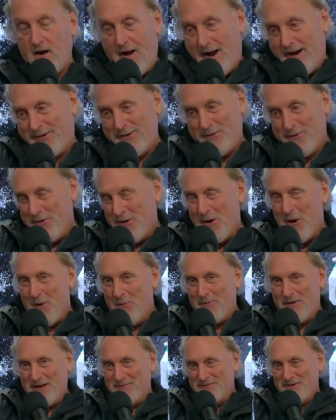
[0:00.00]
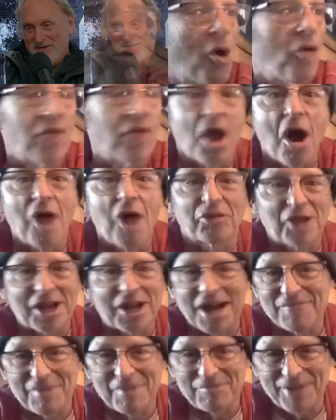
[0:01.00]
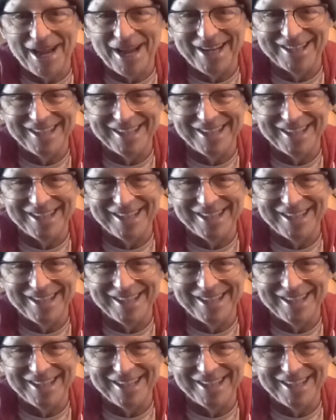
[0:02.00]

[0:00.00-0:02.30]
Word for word: I don't know, but I'm just oh, saying. No, I don't think, think, you I'm are. a